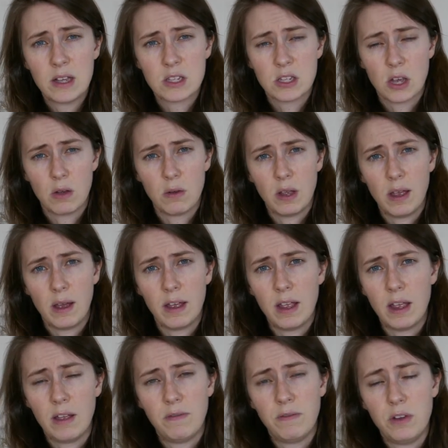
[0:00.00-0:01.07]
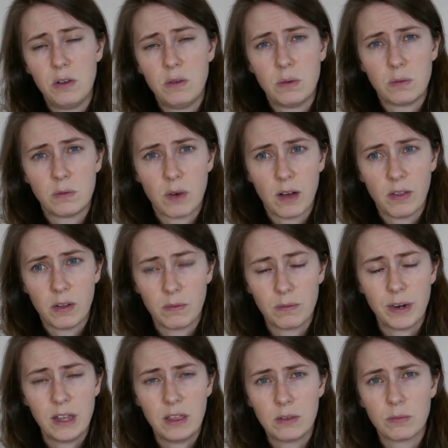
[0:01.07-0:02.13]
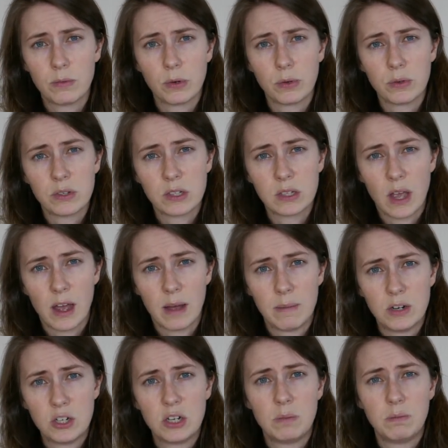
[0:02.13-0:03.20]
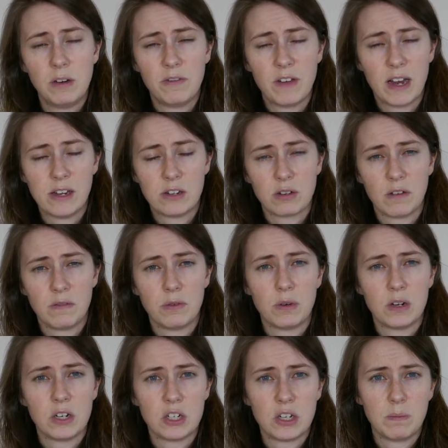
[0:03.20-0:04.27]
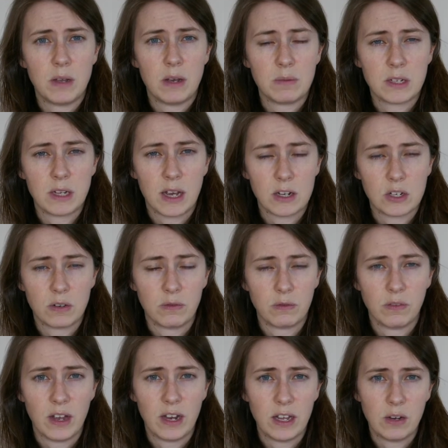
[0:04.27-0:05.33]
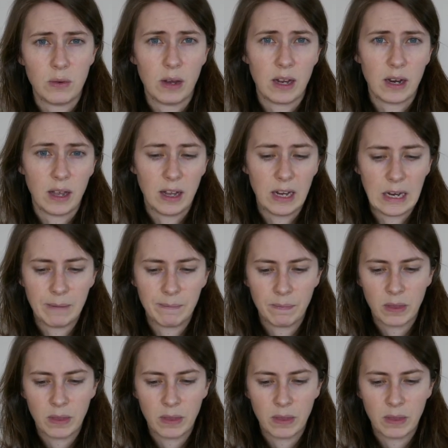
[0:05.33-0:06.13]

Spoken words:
so if you'd rather read the rules, it should be fairly straightforward and you should be able to catch on fairly quickly.